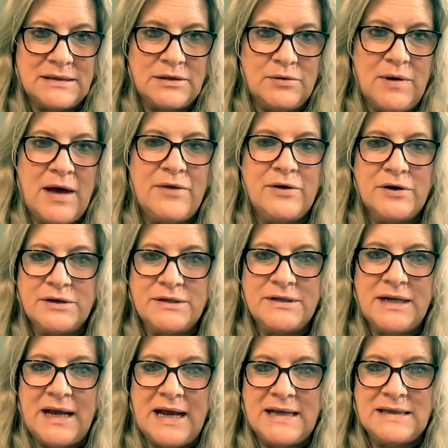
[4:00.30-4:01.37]
through others
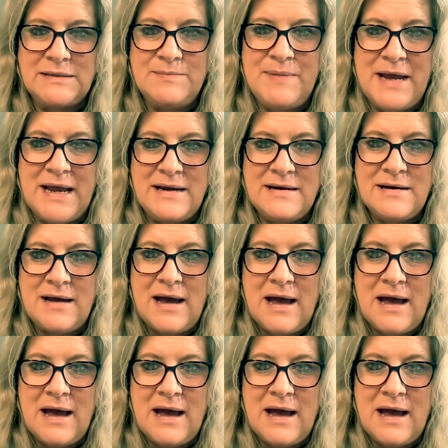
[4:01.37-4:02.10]
has been